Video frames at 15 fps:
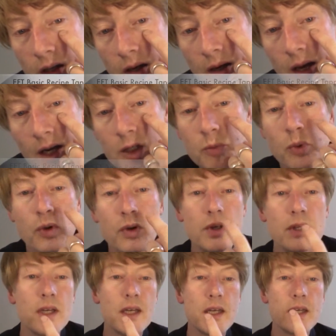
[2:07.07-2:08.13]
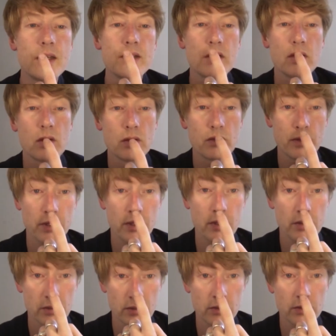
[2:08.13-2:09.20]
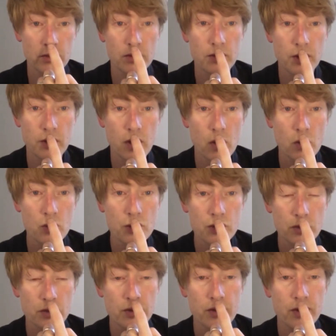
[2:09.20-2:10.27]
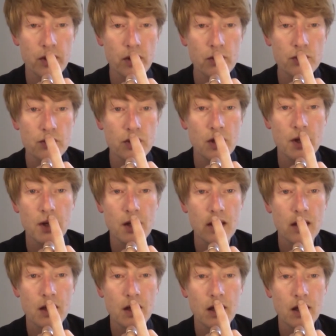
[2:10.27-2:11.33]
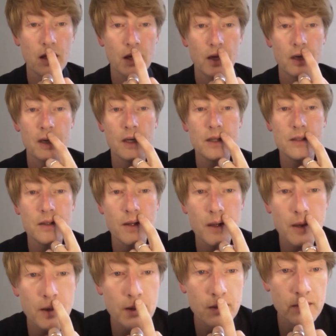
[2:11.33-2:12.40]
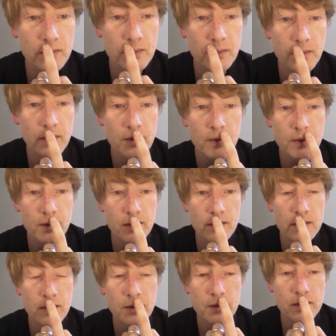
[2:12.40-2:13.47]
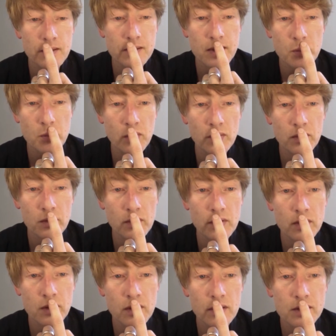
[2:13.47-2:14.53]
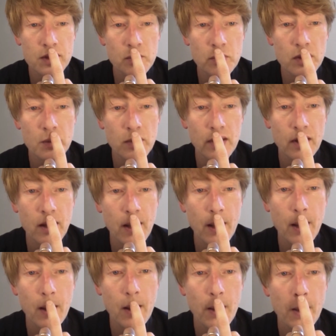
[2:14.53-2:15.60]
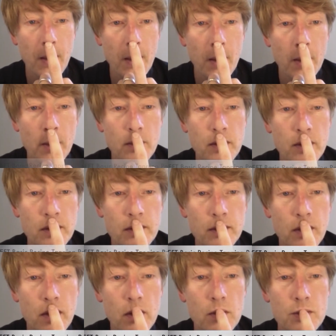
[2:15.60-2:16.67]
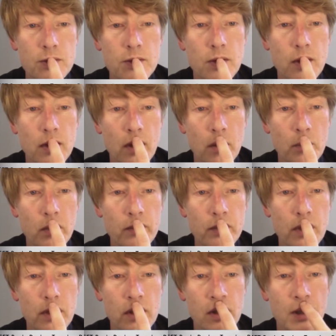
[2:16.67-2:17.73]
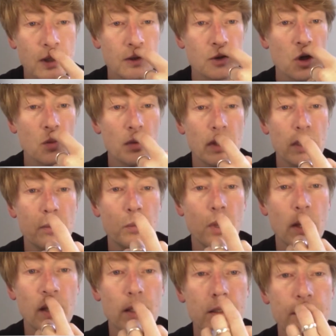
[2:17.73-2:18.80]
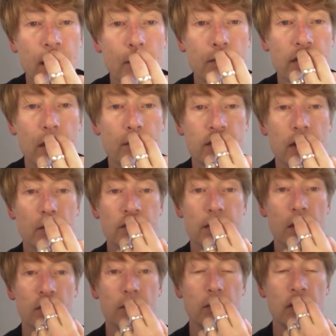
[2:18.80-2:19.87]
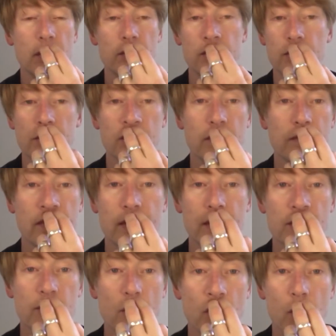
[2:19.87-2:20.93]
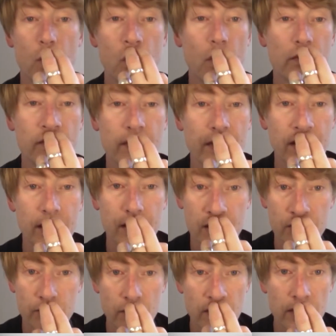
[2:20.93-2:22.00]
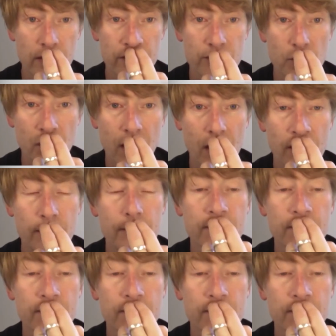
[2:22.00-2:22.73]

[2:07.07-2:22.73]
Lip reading: Next point is called nose, under the nose. And it's in that little dimply bit there, underneath your nose, above your top lip. Tap, tap, tap, tap. You might use 2 fingers or 1 finger, it really doesn't matter.